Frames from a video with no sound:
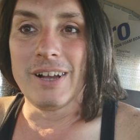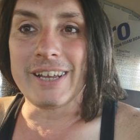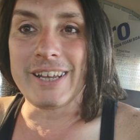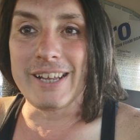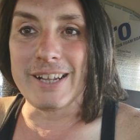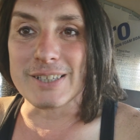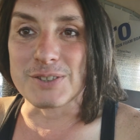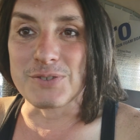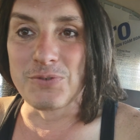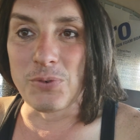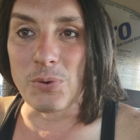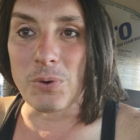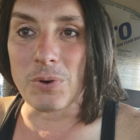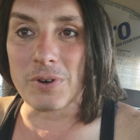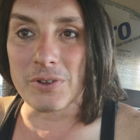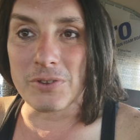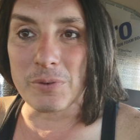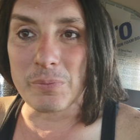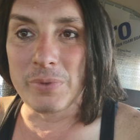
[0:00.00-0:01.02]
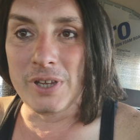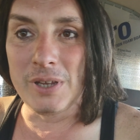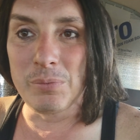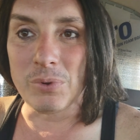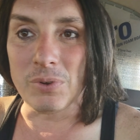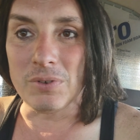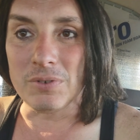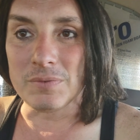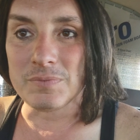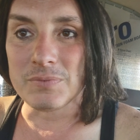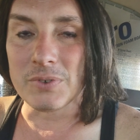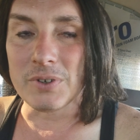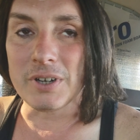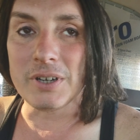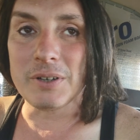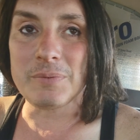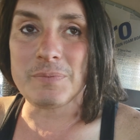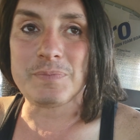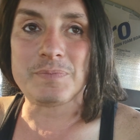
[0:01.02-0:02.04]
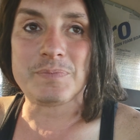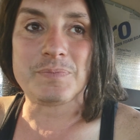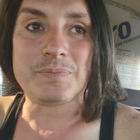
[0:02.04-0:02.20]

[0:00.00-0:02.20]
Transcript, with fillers: against four other people, right?